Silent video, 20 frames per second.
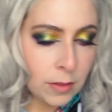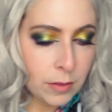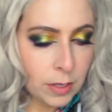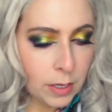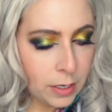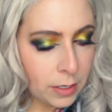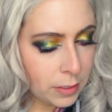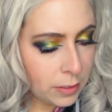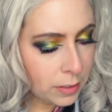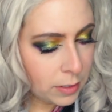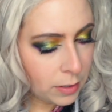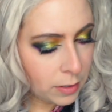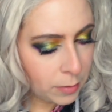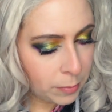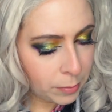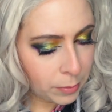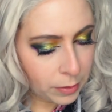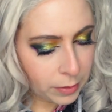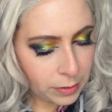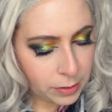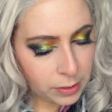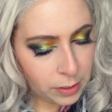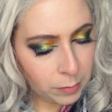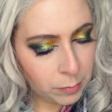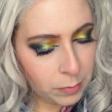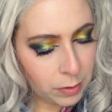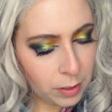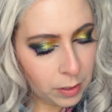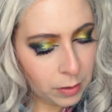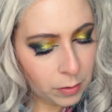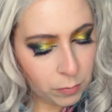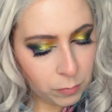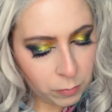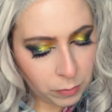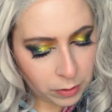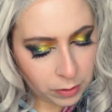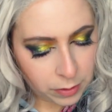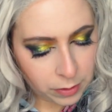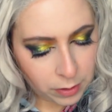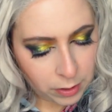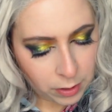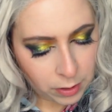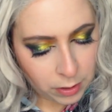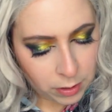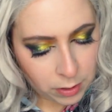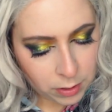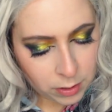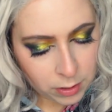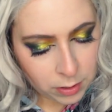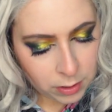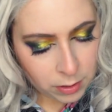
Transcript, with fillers: And then probably same thing with the